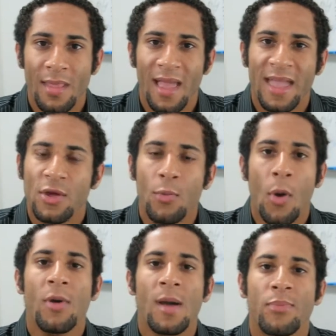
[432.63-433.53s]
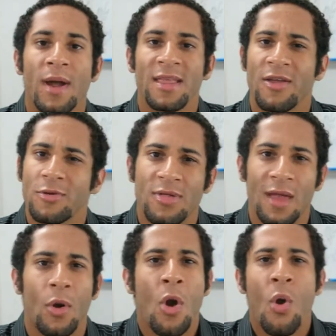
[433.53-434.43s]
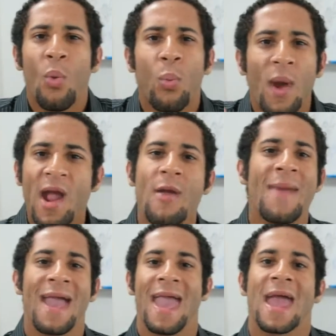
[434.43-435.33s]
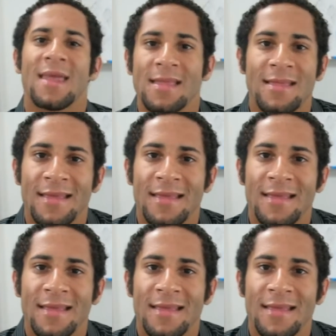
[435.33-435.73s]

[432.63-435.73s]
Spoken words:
and you woke up one day and you're just like, where am I headed?